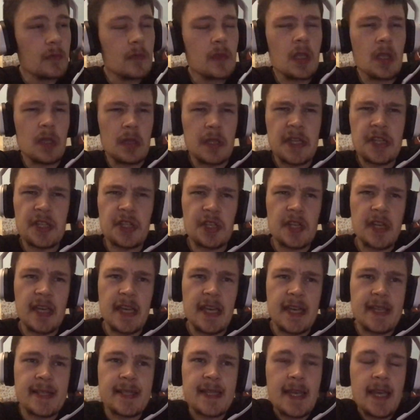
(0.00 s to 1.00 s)
Leeds
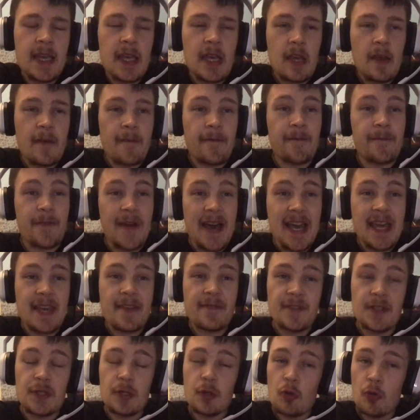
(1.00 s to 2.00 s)
United,
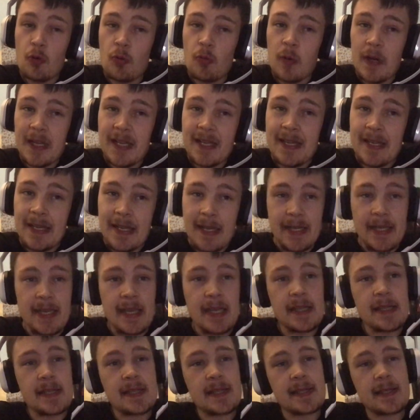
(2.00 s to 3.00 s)
5-2 win
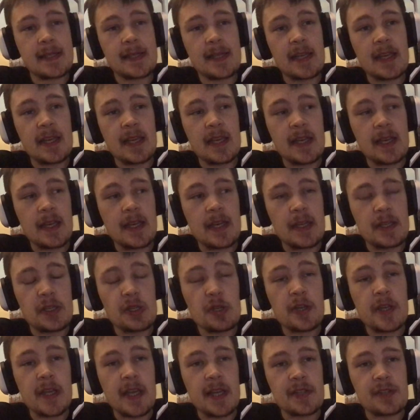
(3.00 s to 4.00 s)
against
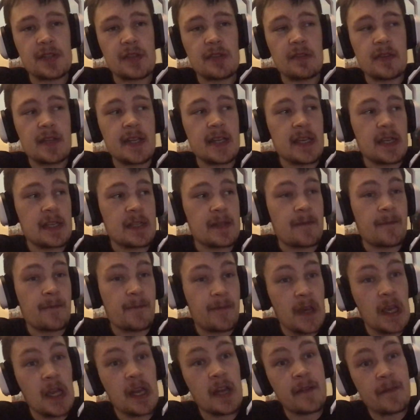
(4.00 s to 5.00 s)
Newcastle United.
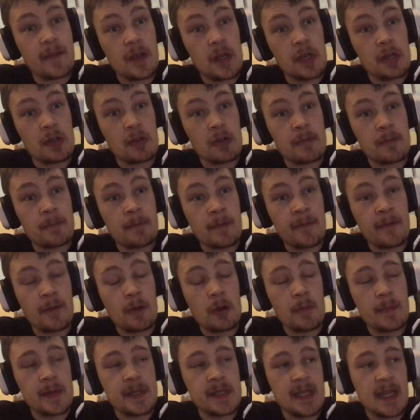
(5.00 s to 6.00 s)
Very, very good
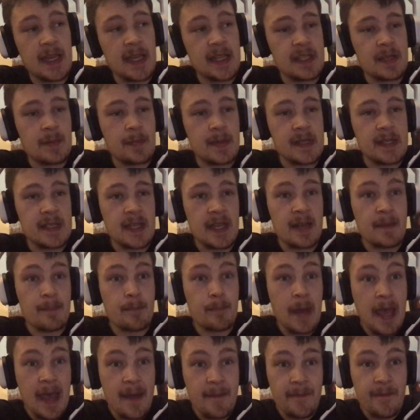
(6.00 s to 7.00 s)
performance, it has to be said.
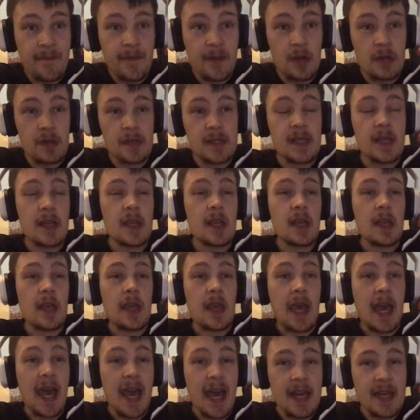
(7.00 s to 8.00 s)
Bamford,
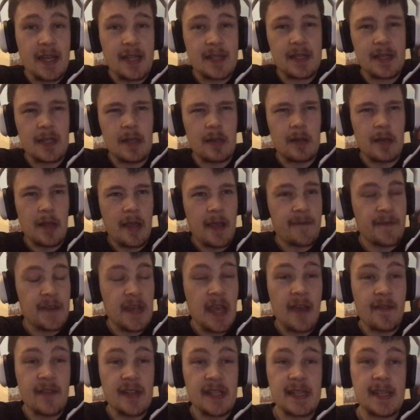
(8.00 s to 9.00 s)
Harrison. If you
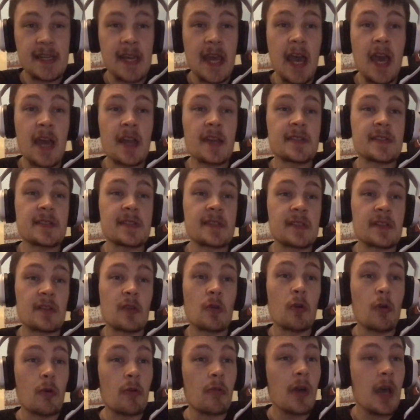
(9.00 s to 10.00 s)
haven't seen Harrison's
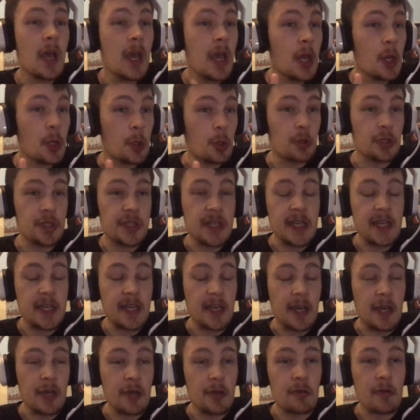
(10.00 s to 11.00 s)
goal, go check
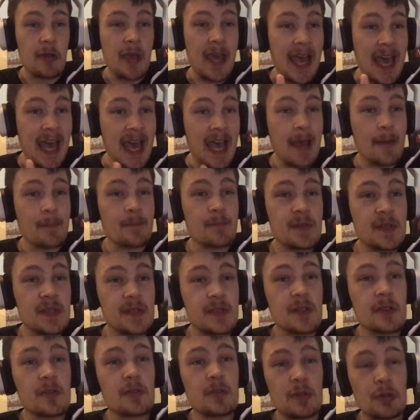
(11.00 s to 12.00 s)
it out.
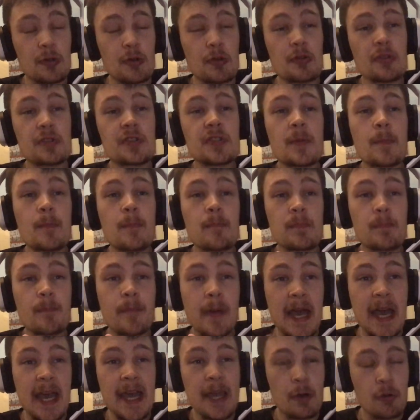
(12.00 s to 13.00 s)
Absolute
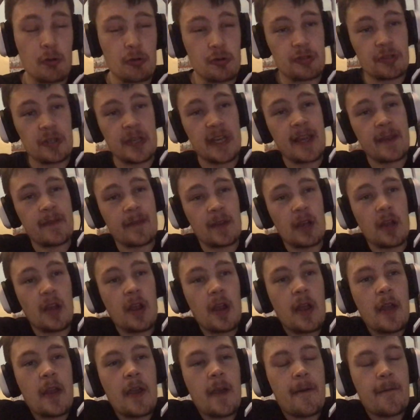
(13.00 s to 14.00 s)
pile driver
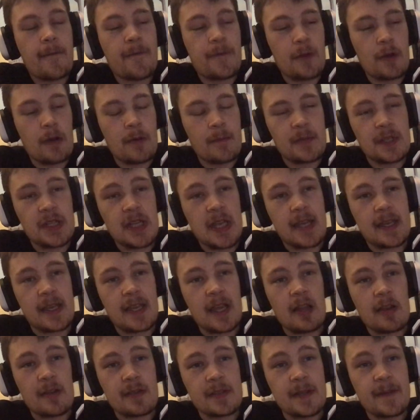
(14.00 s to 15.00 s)
from Jack
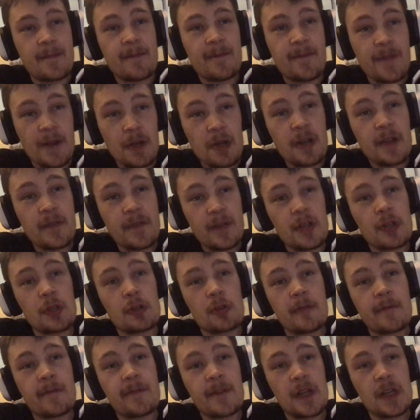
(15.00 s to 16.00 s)
Harrison. Very, very
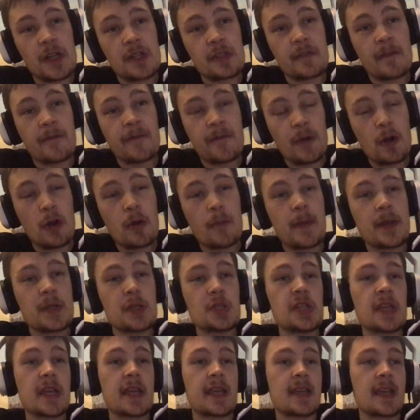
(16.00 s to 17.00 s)
good finish from
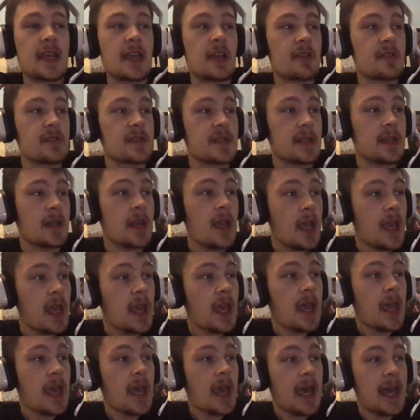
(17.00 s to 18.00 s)
Jack Harrison.
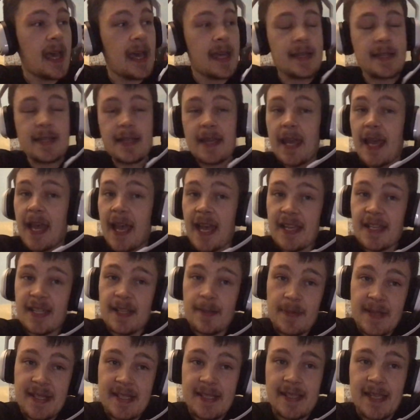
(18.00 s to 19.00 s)
And it has
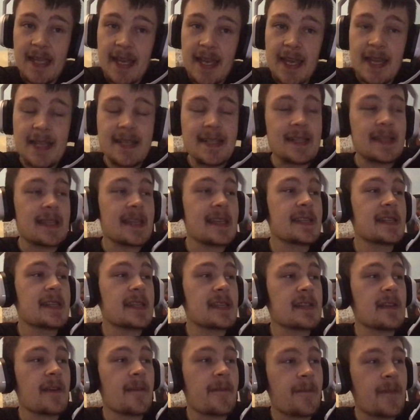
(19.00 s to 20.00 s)
to be said, this
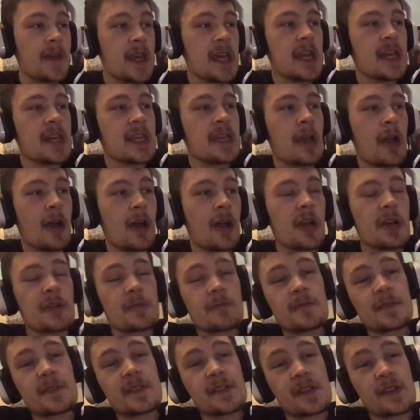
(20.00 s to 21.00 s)
is a very hard
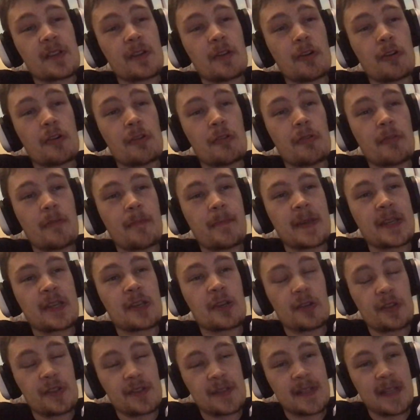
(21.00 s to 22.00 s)
one to call
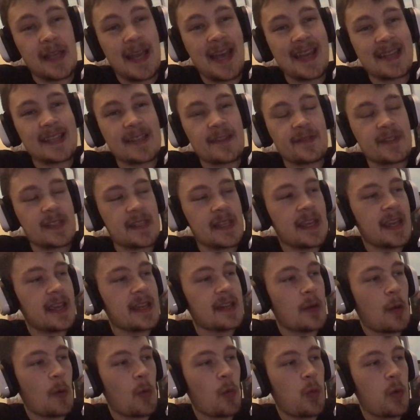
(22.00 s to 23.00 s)
because, as I've
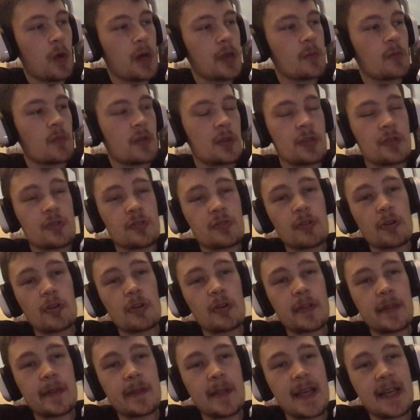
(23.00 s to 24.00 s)
said, 1-1
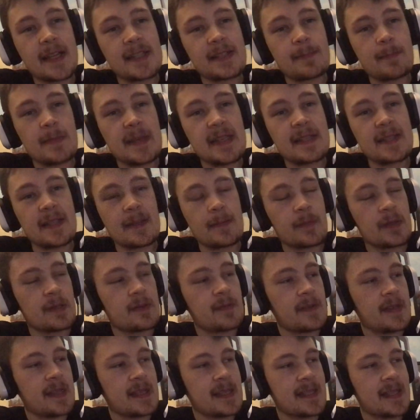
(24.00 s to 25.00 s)
draw the last meeting
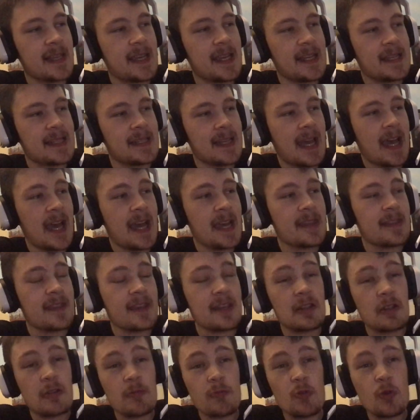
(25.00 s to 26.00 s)
between the sides. I
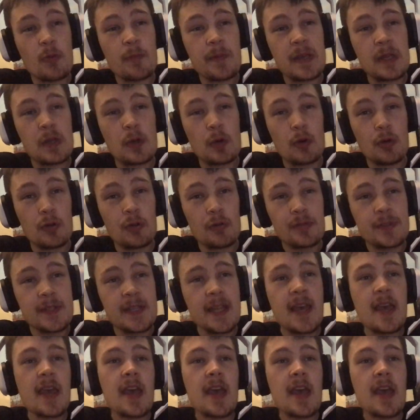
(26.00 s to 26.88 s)
think there will be goals.